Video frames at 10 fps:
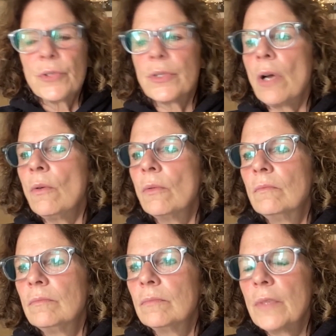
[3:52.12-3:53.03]
So,
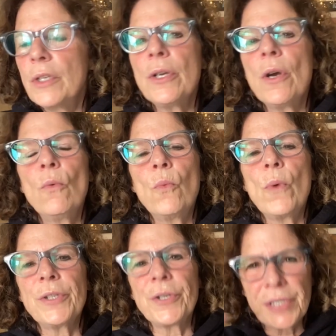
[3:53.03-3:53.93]

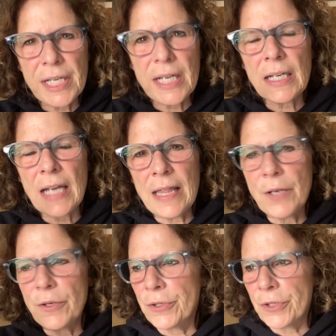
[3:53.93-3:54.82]
when you're sick
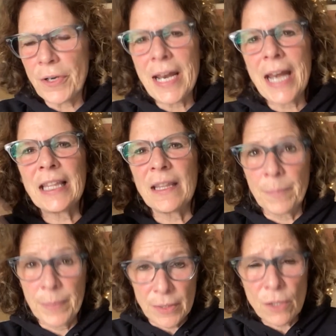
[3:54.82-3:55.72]
and then you start getting the
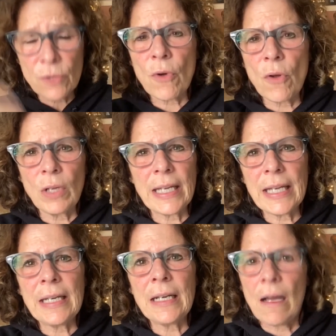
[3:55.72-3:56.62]
bills
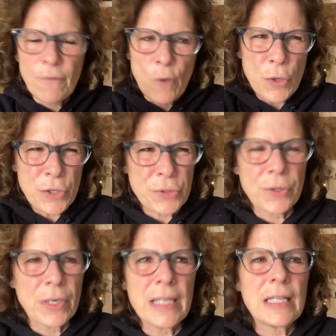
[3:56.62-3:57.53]
rolling in, of
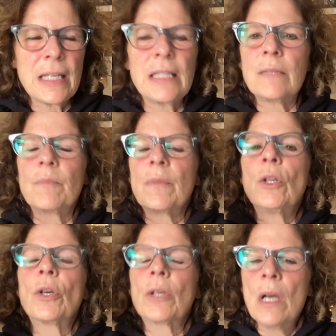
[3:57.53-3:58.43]
course
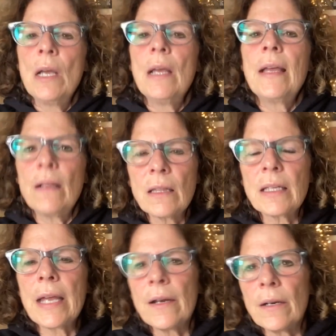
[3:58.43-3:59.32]
look,
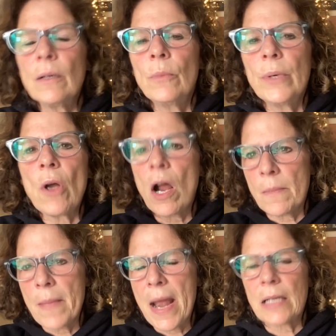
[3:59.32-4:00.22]
healthcare, we
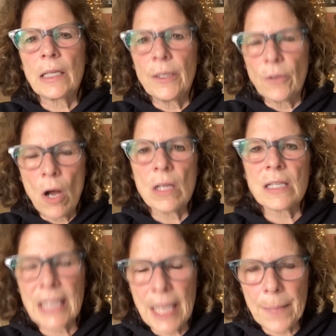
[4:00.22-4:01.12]
automatically are all
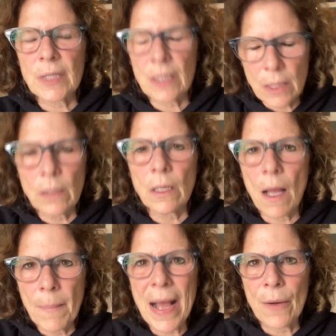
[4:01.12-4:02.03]
skeptical
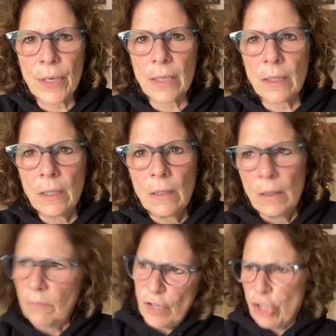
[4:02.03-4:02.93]
about it.
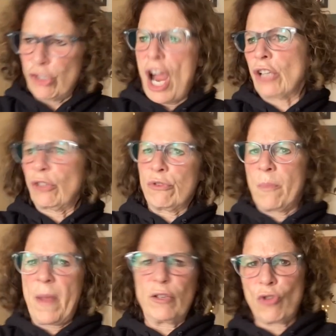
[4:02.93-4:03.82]
These
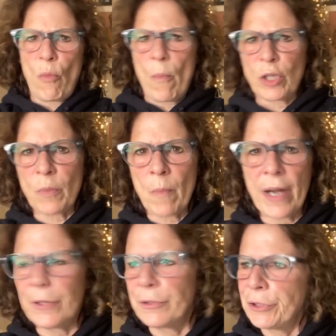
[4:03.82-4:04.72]
doctors make so much money.